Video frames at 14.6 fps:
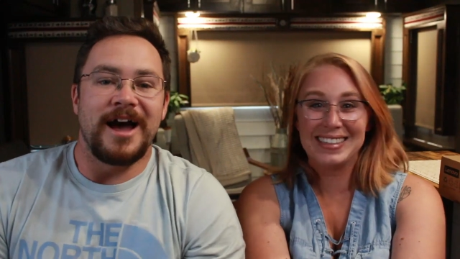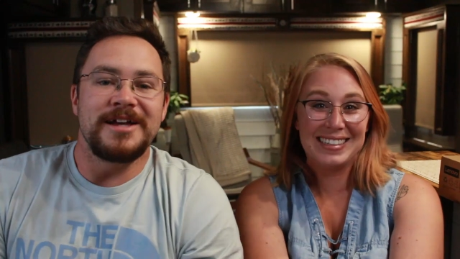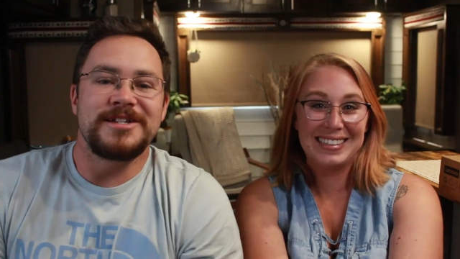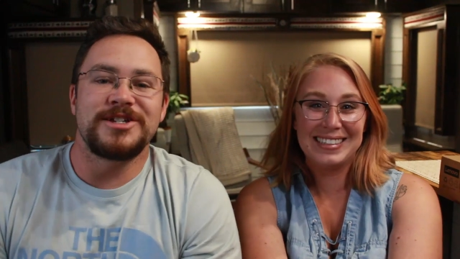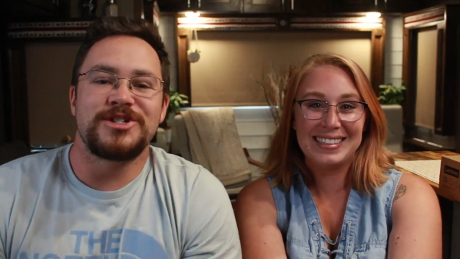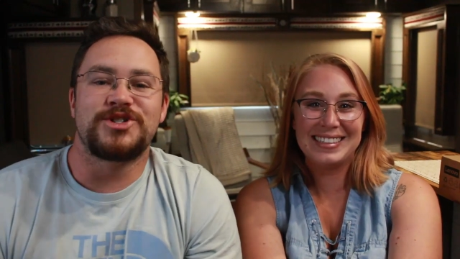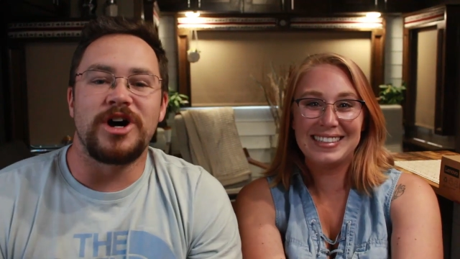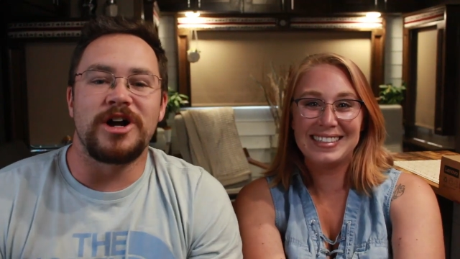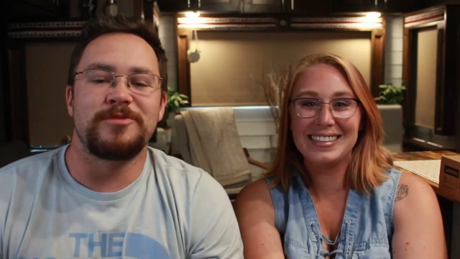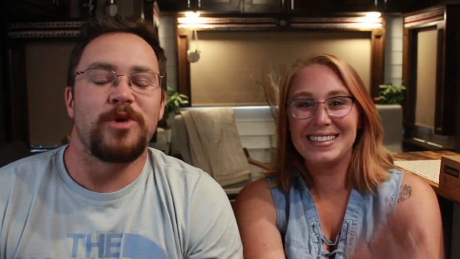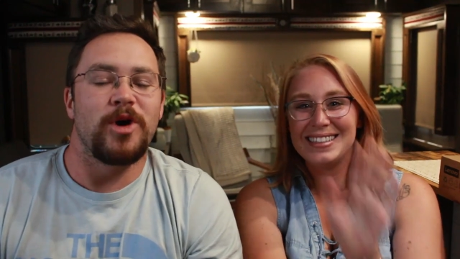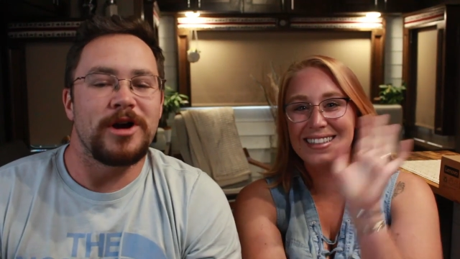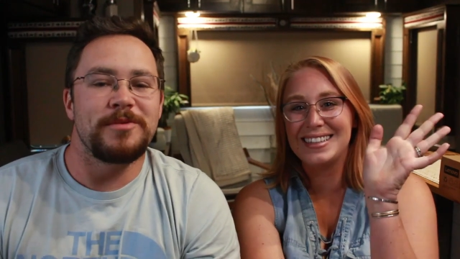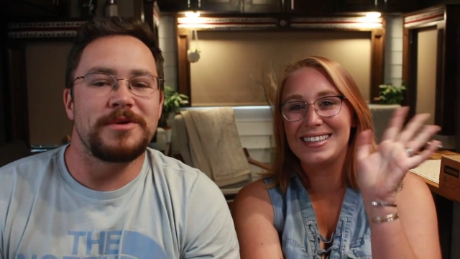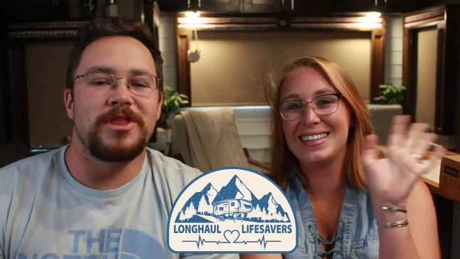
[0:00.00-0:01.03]
Speaker 1: guys, it's John
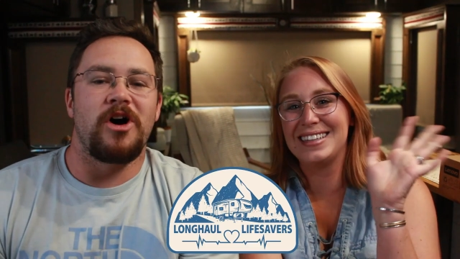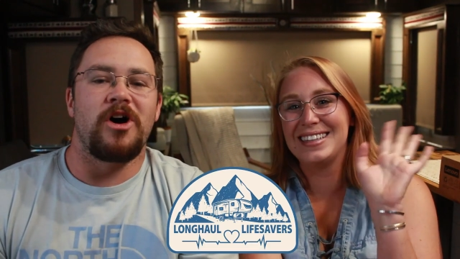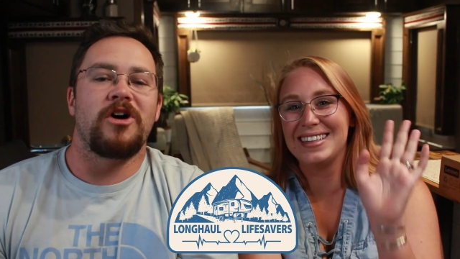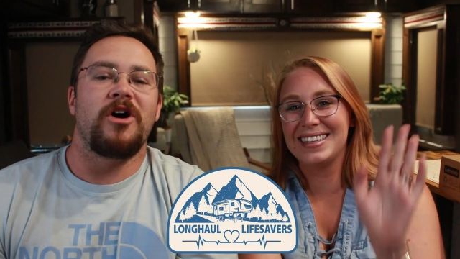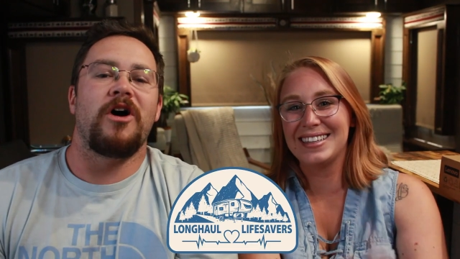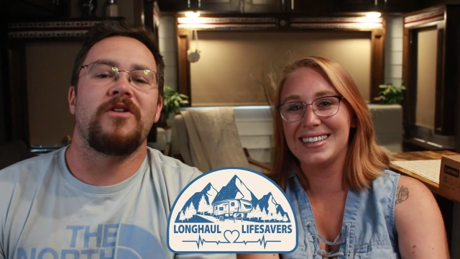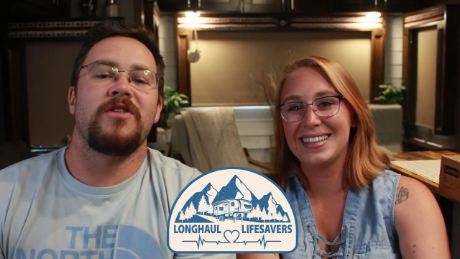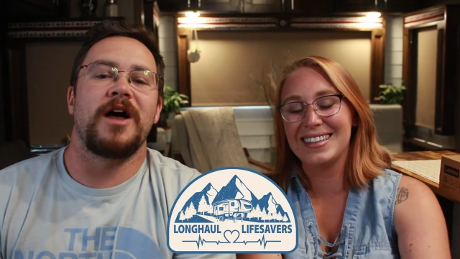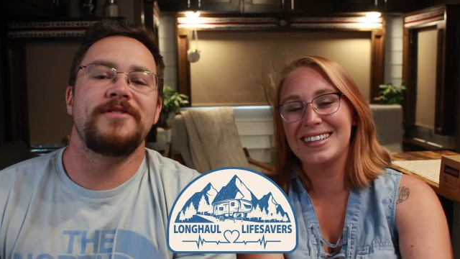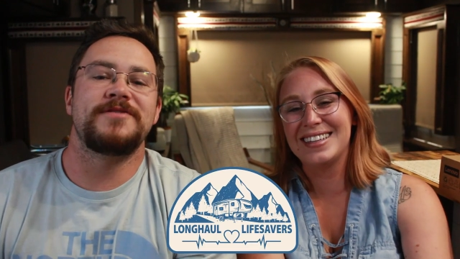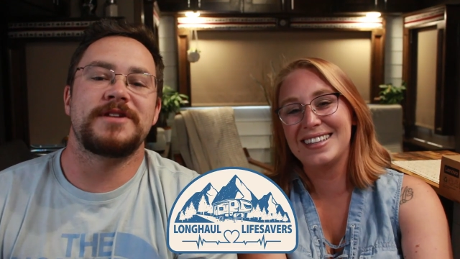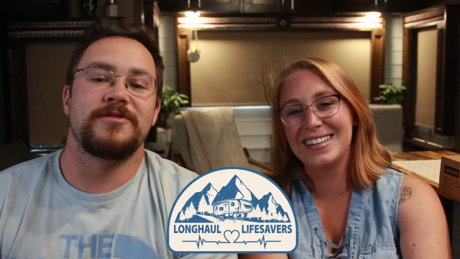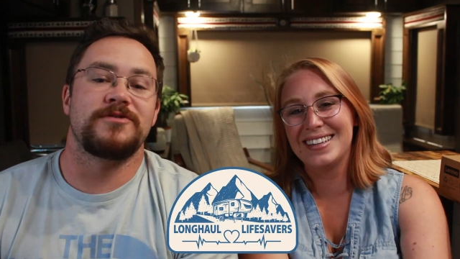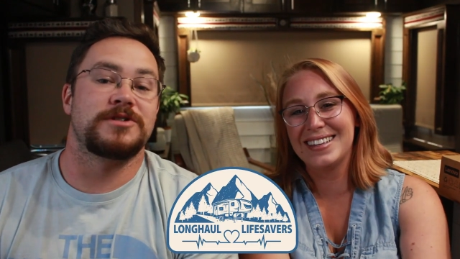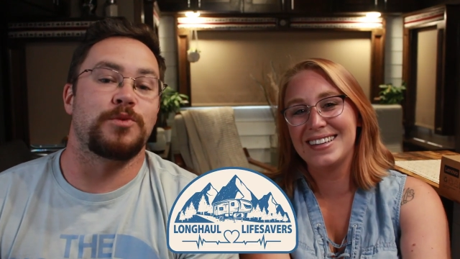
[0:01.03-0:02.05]
Morgan with Long Haul
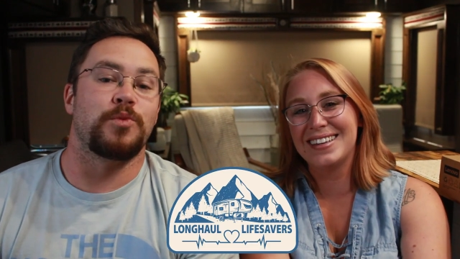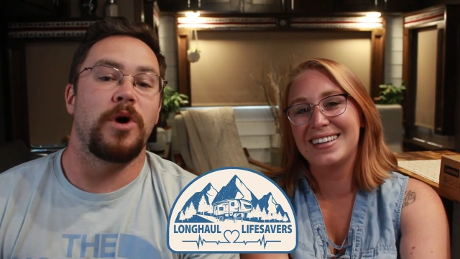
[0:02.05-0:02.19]
Lifesavers,